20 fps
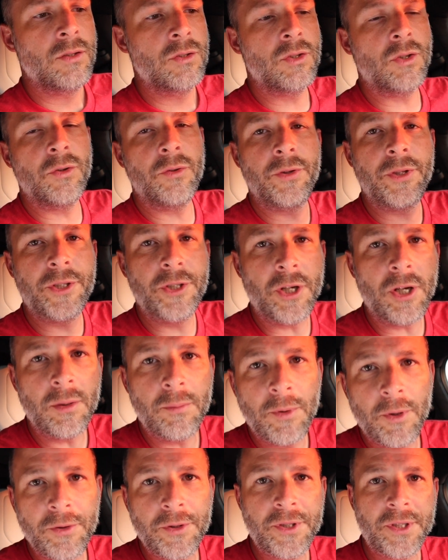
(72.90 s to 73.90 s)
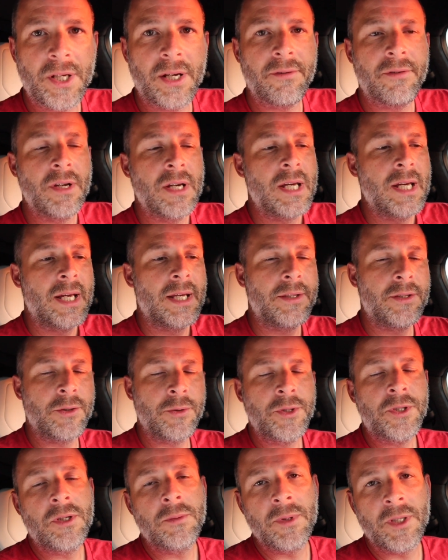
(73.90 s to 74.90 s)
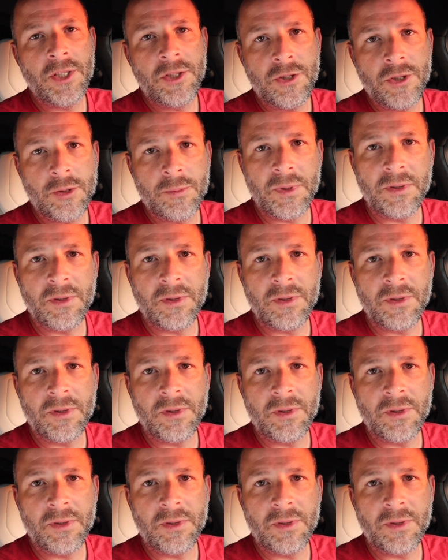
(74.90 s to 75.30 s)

So the dog mode stuff, there was some issues